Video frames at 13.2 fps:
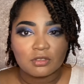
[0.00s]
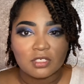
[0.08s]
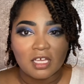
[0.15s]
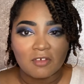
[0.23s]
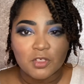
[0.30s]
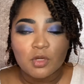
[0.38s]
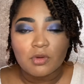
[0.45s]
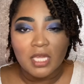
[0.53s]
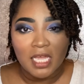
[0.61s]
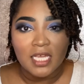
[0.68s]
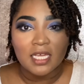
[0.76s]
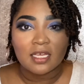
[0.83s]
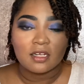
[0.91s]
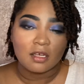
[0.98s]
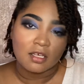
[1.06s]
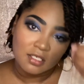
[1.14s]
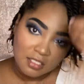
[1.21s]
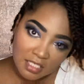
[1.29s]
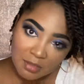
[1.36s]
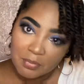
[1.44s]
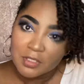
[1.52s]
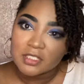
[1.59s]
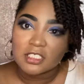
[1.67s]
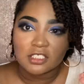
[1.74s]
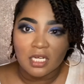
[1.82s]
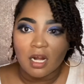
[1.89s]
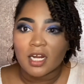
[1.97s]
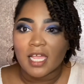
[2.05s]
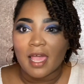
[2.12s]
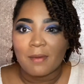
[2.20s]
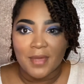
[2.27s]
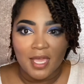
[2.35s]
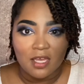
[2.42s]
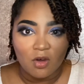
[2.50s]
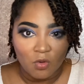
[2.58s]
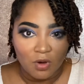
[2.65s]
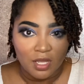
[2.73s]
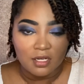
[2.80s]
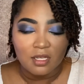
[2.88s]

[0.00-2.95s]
if you can, put the shower cap back on.